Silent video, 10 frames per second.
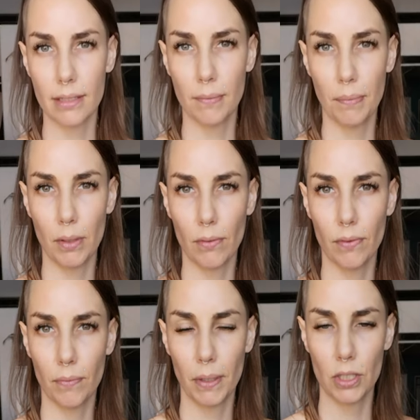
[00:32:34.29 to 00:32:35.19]
It's a
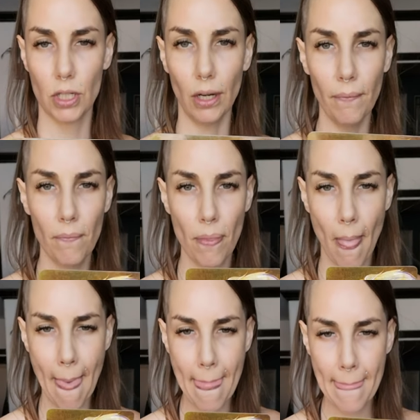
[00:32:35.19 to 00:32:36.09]
beautiful picture.
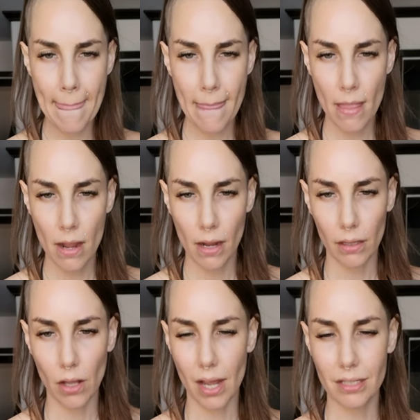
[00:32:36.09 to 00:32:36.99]

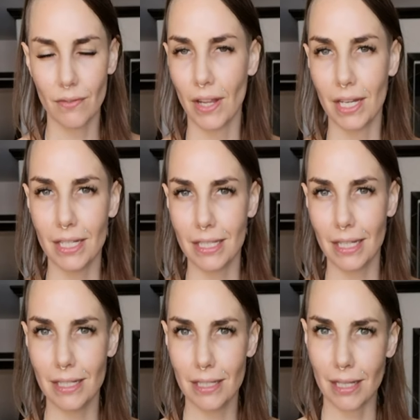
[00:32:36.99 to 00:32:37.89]
Loss of
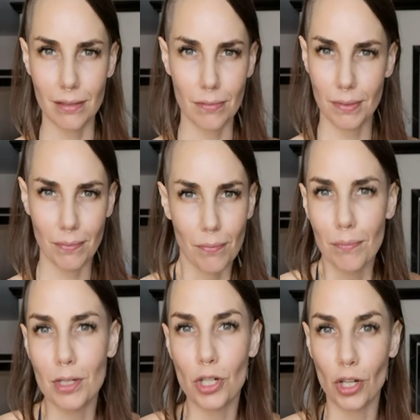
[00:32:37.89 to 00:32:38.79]
innocence, that's
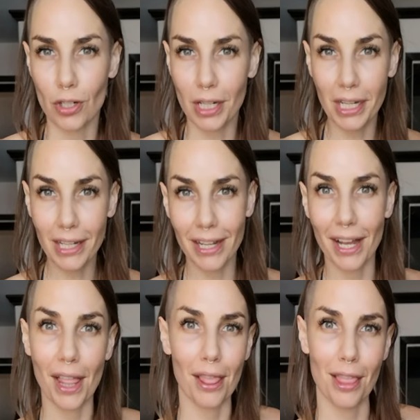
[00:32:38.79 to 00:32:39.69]
maturing.
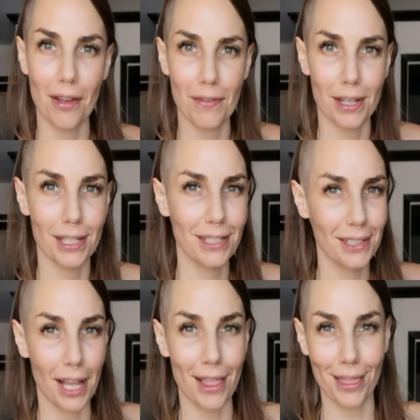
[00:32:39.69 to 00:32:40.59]
I love it,
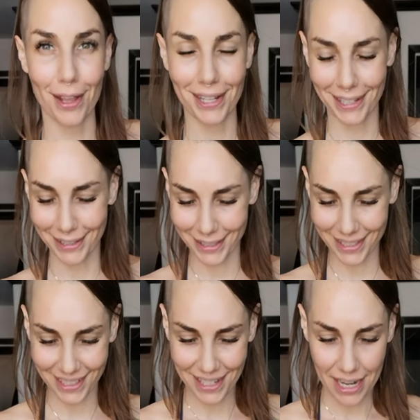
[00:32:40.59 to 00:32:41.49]
I like it.
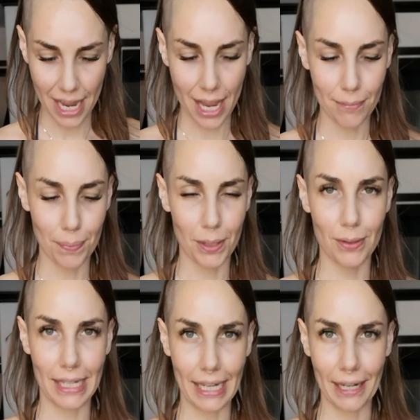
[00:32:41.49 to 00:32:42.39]
And
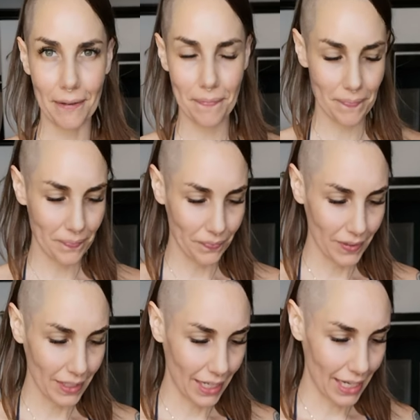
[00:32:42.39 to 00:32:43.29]
beauty,
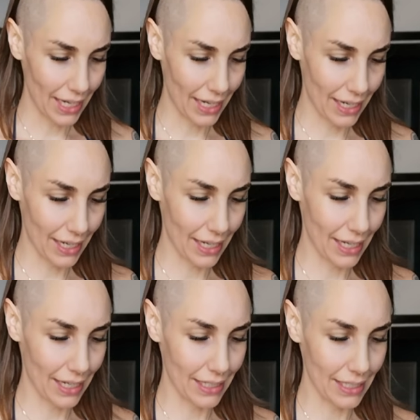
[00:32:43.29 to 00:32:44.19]

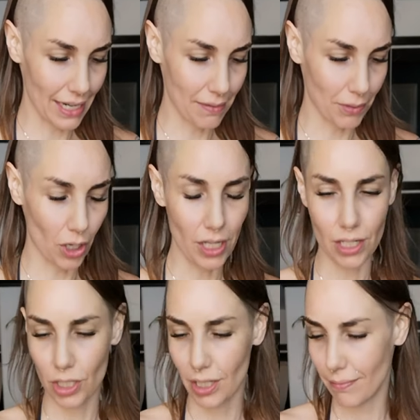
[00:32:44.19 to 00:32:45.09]
and um,
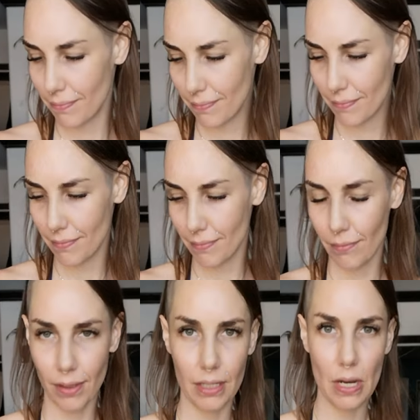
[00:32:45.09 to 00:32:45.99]
guardianship
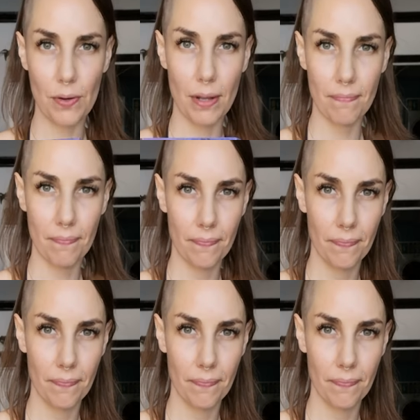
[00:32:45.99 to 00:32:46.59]
with the totem.